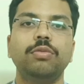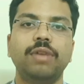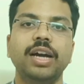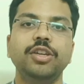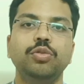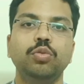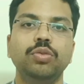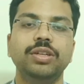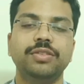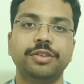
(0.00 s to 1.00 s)
Vayu
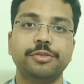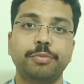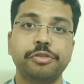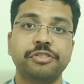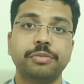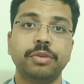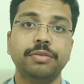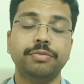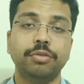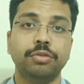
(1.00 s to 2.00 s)
is responsible
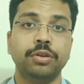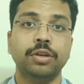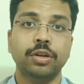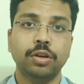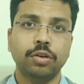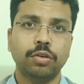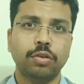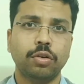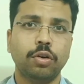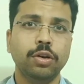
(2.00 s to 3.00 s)
for
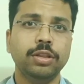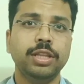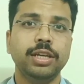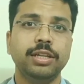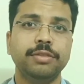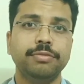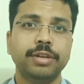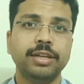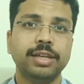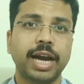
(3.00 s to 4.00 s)
all the
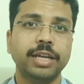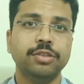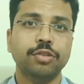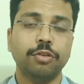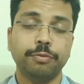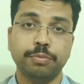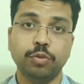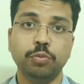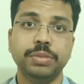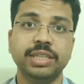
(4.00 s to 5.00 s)
different kinds of
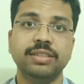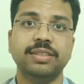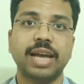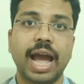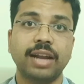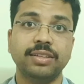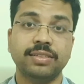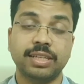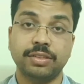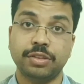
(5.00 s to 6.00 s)
movements and
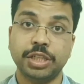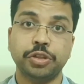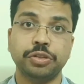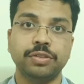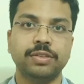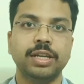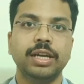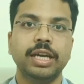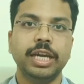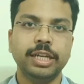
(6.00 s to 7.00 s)
sensations
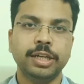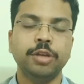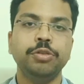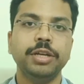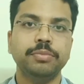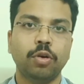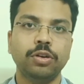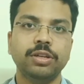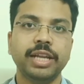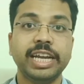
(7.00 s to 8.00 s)
including
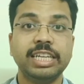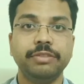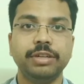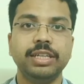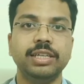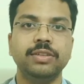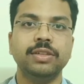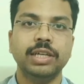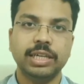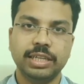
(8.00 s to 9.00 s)
motor activities
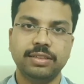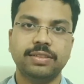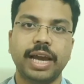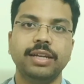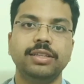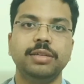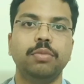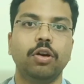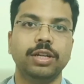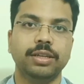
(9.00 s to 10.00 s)
inside the
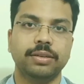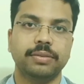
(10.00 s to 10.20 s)
body